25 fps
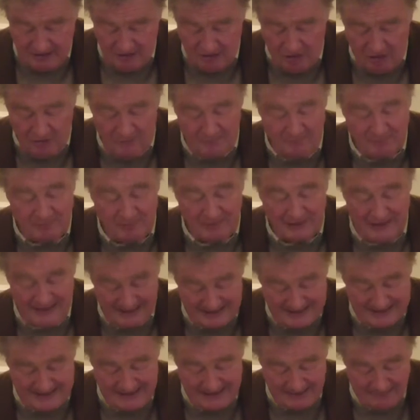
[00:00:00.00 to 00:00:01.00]
God
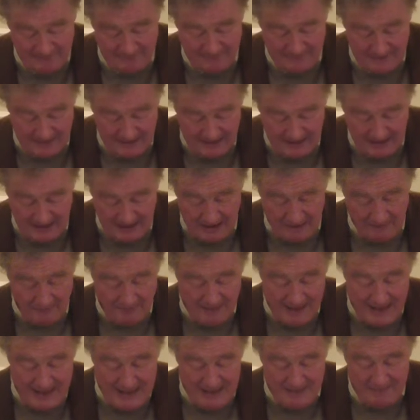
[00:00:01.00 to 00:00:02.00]
bless him.
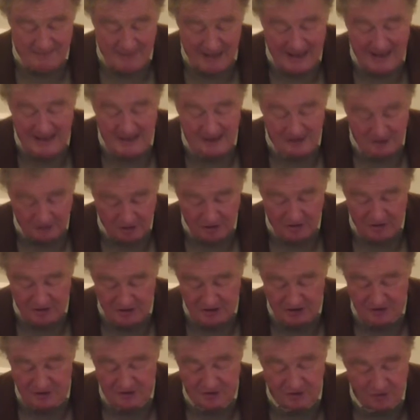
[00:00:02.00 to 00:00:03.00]
May he make
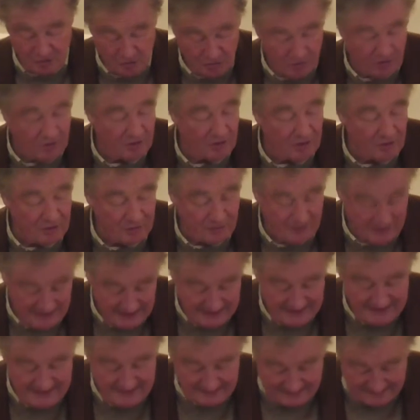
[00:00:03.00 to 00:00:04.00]
good and do good
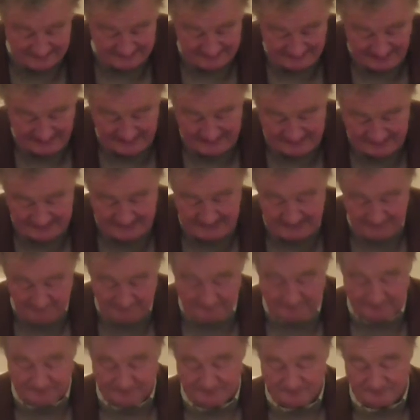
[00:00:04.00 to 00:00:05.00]
with his
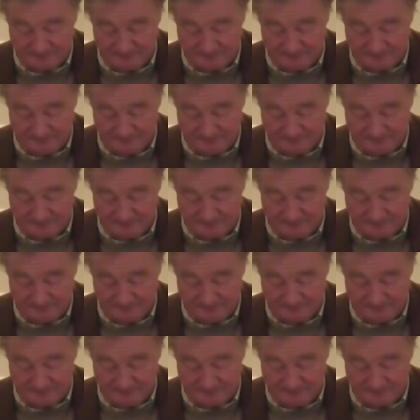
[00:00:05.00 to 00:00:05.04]
success.